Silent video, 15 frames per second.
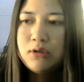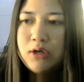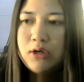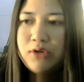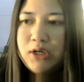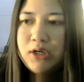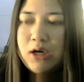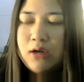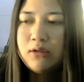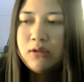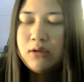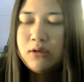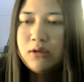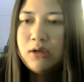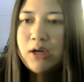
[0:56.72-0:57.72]
arena,
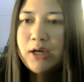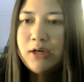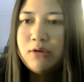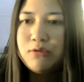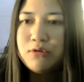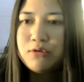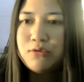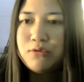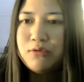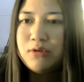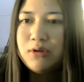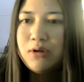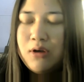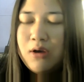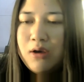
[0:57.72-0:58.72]
the Lighthouse
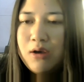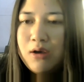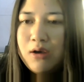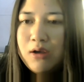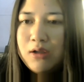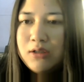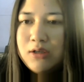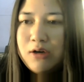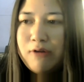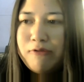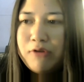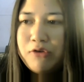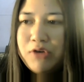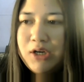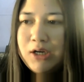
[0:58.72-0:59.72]
School Turf
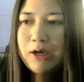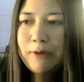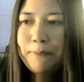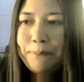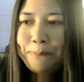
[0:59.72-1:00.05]
Arena.